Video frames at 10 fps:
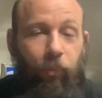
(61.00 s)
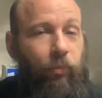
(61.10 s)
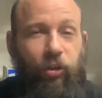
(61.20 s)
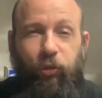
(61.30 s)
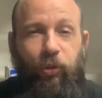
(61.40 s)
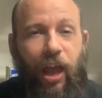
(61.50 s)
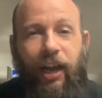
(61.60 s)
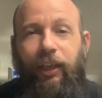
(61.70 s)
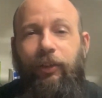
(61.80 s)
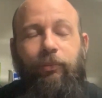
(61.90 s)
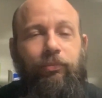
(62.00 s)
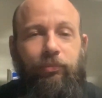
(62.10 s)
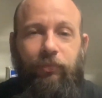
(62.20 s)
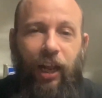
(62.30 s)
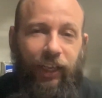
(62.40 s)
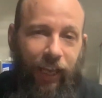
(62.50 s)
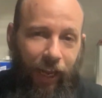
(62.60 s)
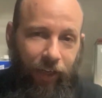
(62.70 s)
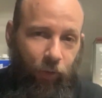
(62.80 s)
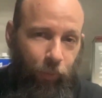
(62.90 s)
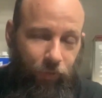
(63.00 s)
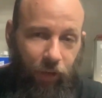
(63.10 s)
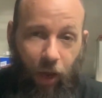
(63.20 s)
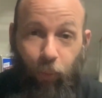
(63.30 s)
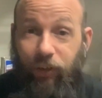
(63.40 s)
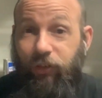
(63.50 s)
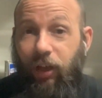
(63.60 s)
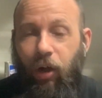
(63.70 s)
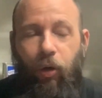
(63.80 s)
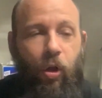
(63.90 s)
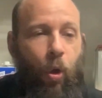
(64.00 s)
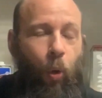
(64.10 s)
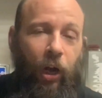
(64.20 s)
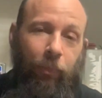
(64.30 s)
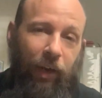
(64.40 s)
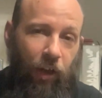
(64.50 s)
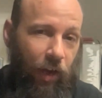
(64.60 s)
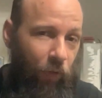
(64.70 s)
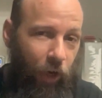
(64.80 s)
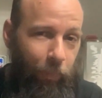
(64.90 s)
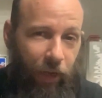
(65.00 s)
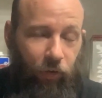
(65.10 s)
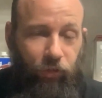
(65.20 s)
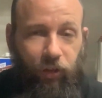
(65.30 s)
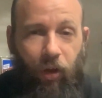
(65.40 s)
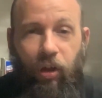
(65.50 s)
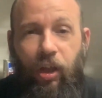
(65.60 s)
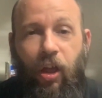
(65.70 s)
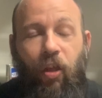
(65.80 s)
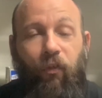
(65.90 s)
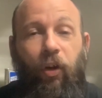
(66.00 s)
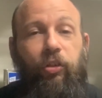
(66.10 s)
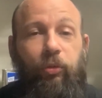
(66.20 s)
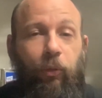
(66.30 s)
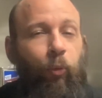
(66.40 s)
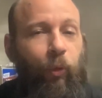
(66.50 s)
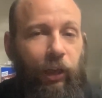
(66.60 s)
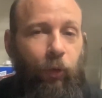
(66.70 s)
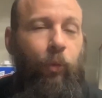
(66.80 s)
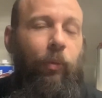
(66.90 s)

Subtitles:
just with any candy that we sell or any of our competitors sell, the first real